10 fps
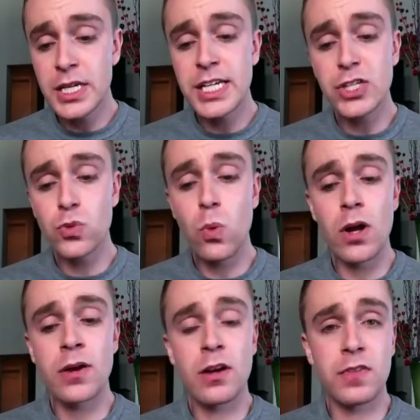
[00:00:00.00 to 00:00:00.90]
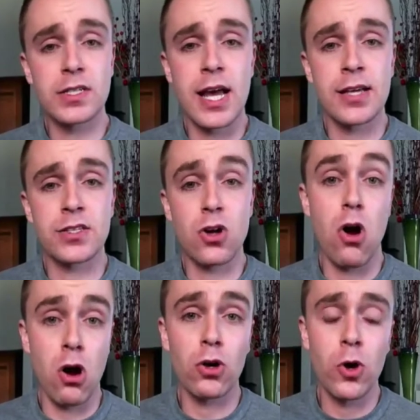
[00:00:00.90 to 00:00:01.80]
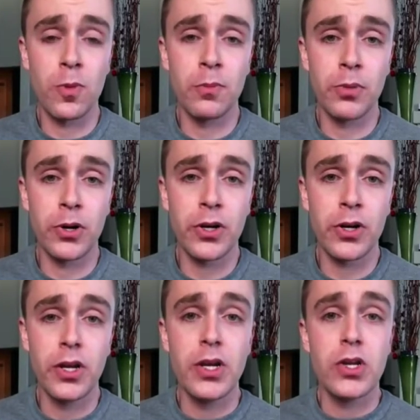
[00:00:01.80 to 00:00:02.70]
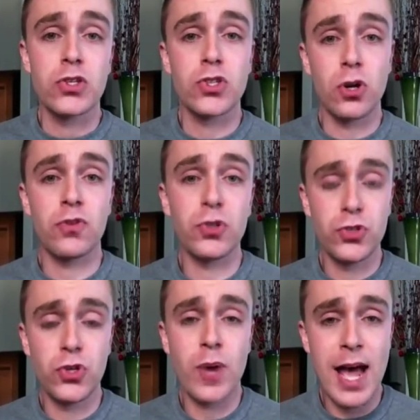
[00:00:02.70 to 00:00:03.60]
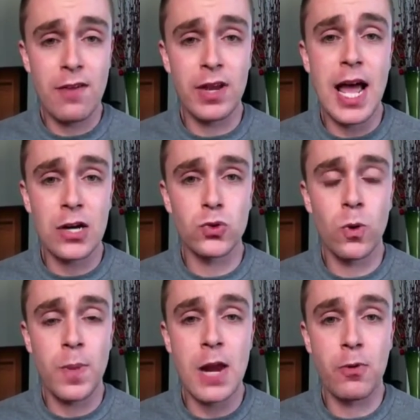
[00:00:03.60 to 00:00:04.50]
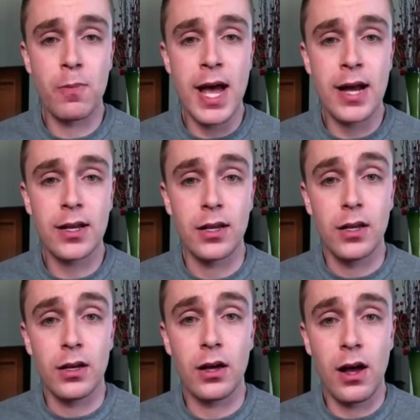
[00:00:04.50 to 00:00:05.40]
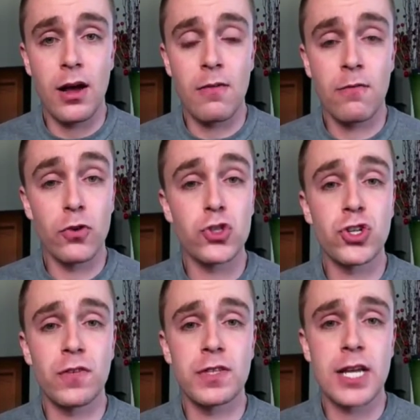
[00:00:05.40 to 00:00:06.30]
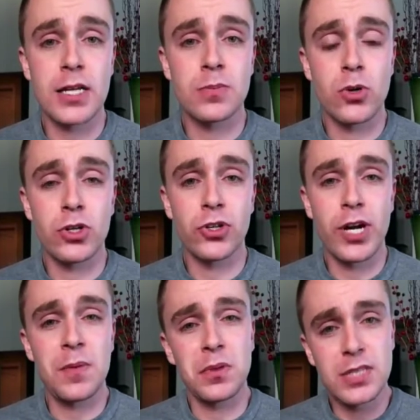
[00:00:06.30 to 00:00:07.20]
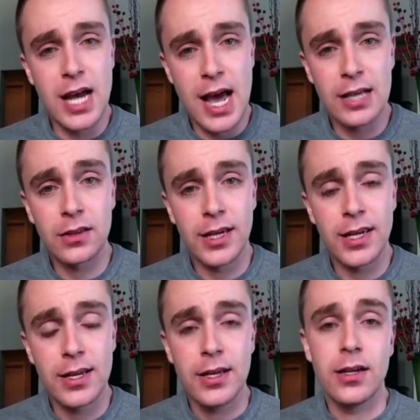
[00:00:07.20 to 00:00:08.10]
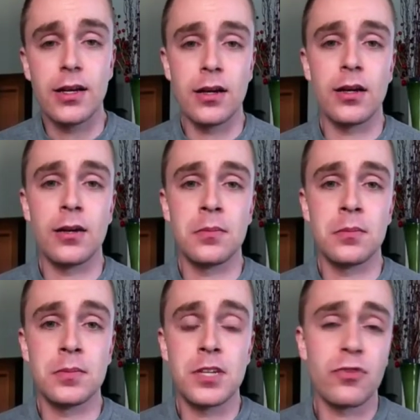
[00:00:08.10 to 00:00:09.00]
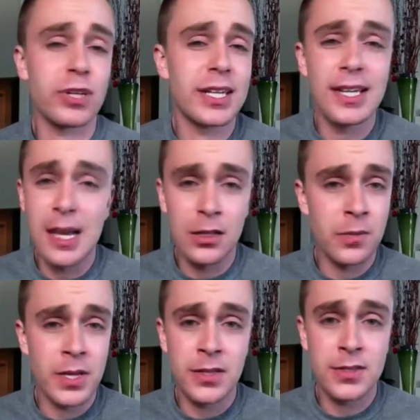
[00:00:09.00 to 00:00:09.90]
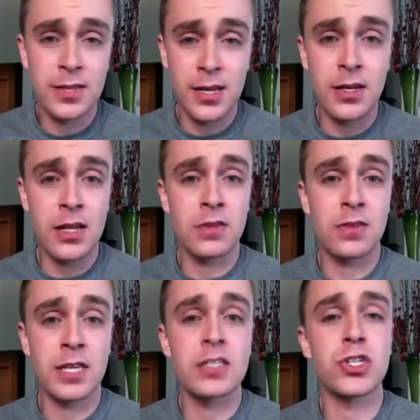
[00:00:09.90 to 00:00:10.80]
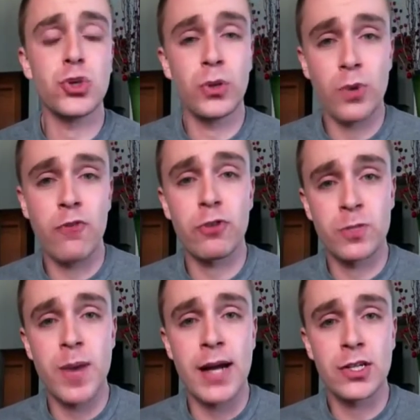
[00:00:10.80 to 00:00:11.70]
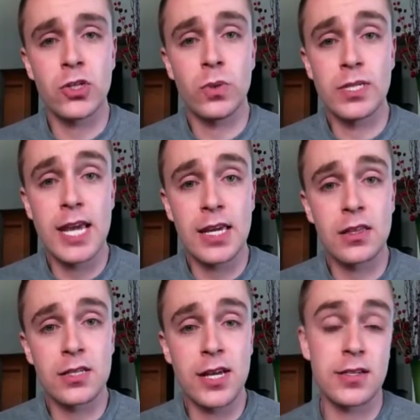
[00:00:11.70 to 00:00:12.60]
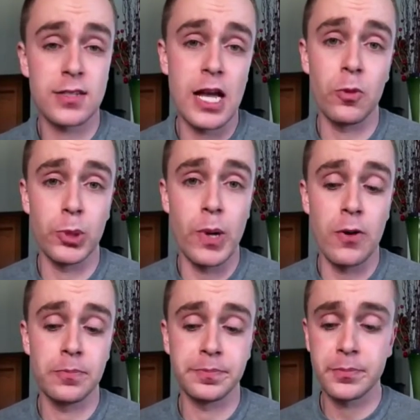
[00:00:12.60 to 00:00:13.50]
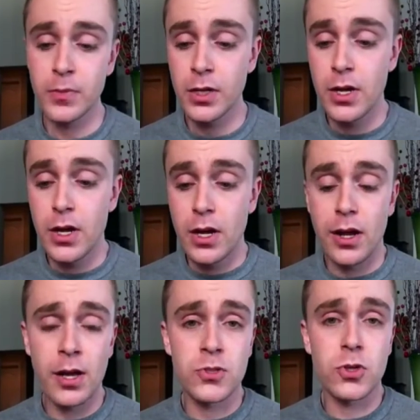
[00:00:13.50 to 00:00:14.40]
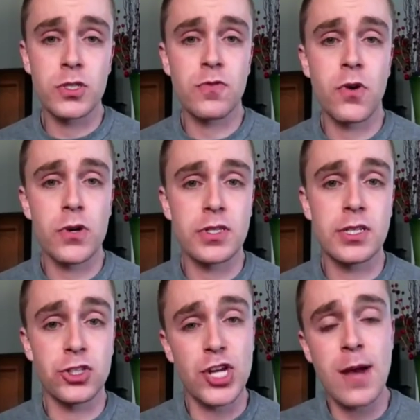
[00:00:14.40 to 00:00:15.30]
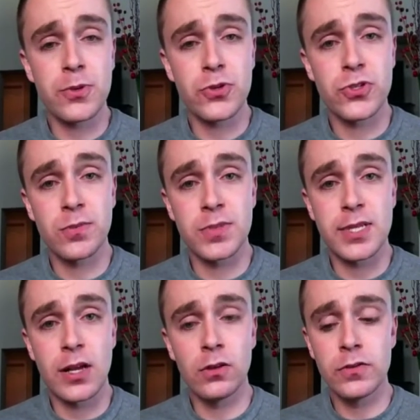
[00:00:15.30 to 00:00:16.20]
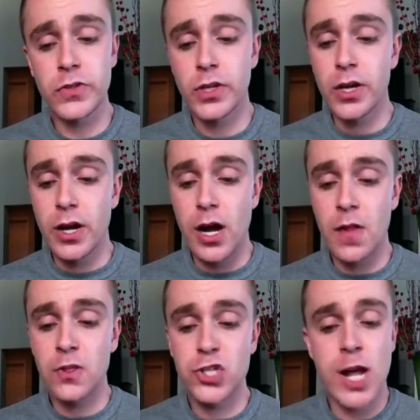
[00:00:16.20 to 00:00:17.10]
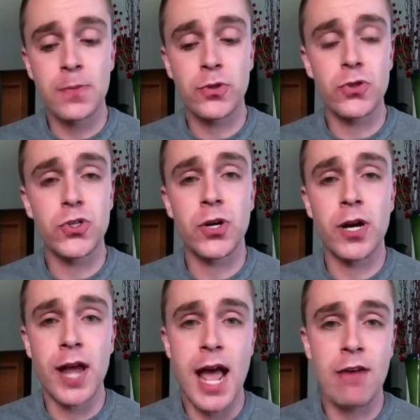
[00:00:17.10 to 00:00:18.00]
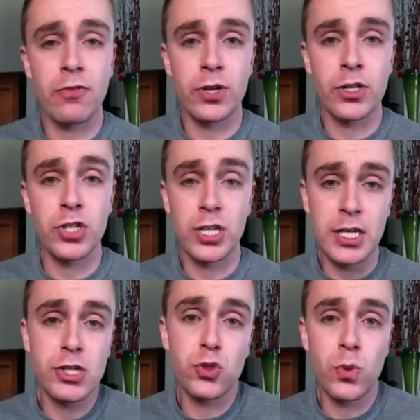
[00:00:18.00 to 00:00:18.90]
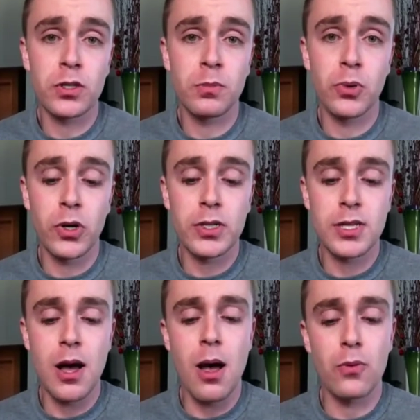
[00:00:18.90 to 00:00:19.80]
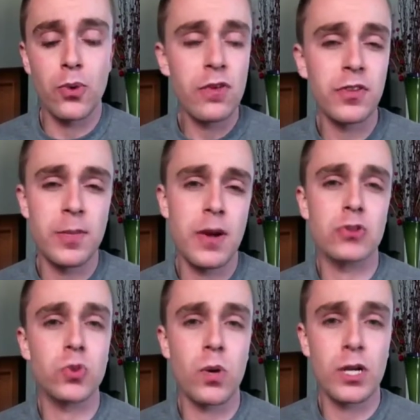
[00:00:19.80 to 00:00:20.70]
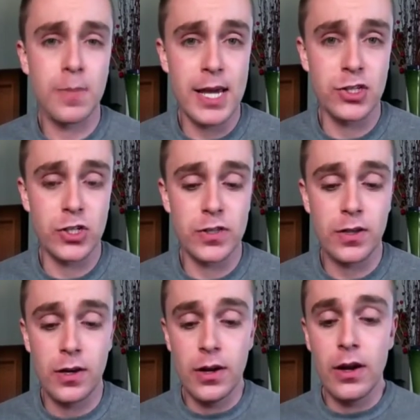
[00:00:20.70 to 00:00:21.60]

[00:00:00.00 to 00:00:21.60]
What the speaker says: Each one of the tests are open book. So if you do have an actual paperback version of the textbook, you're able to highlight different key elements and things that you can reference back to when taking the test to help you out. So as far as the chapters themselves, the chapters are on average in each one of the books roughly about 20 pages.